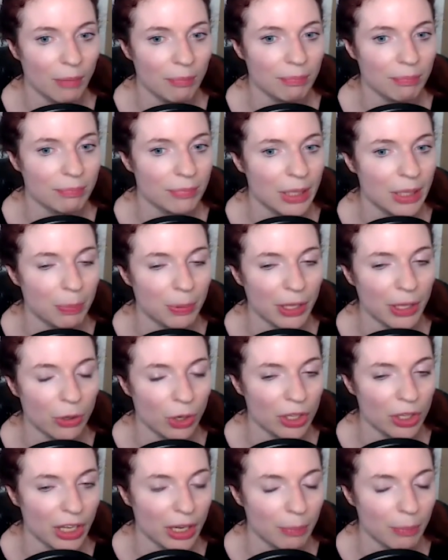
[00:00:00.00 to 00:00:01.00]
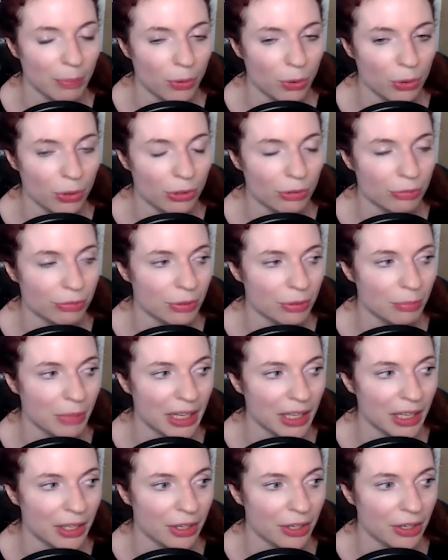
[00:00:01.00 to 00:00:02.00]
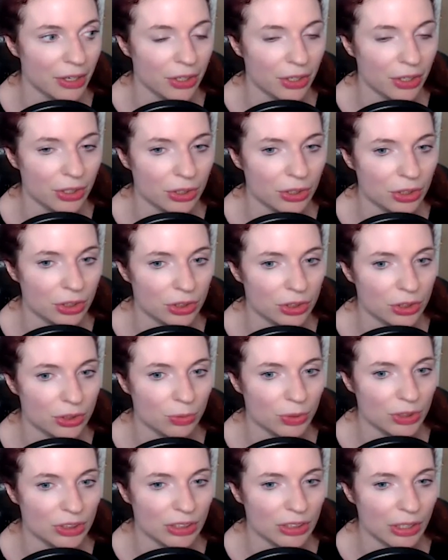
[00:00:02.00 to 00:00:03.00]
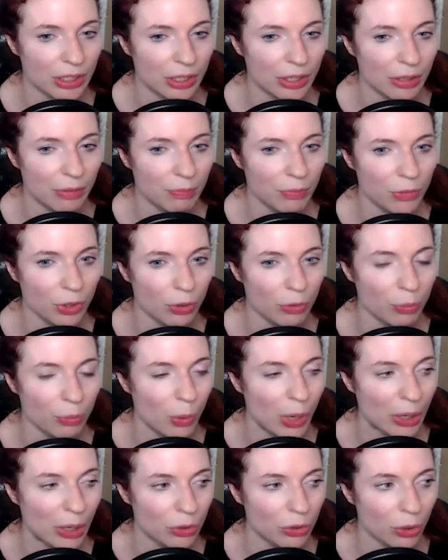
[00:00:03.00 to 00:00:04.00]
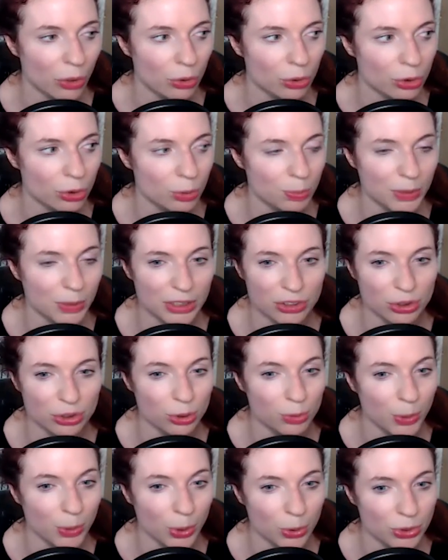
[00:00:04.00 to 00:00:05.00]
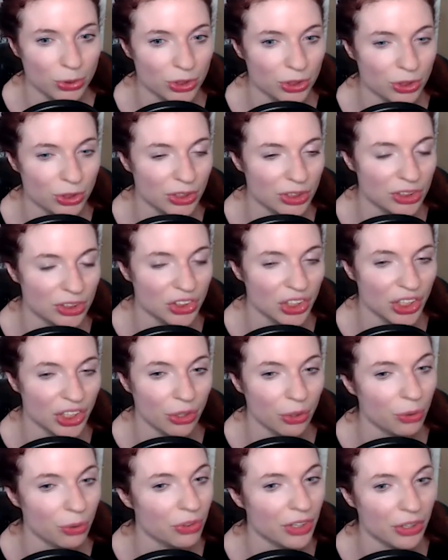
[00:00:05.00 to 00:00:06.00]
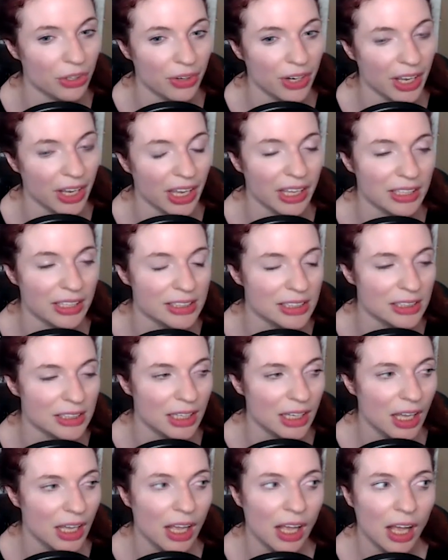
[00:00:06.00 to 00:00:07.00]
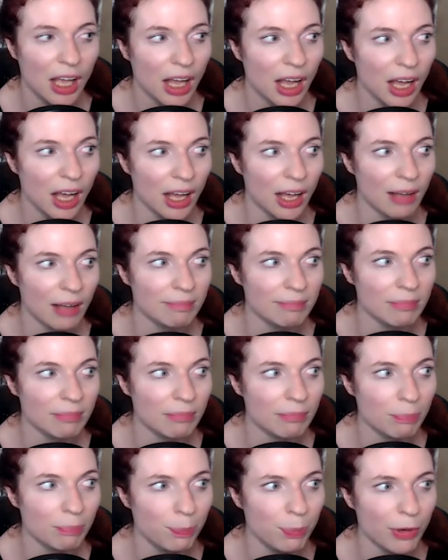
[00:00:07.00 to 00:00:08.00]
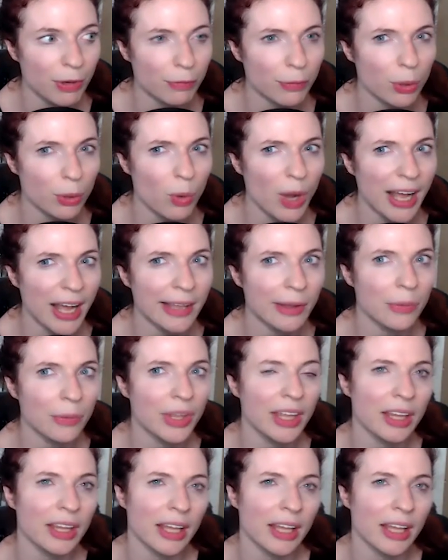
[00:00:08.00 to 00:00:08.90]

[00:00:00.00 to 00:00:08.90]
he played online poker for many years, was a, well-known 2+2 poster and sit and go theorist. But for a while he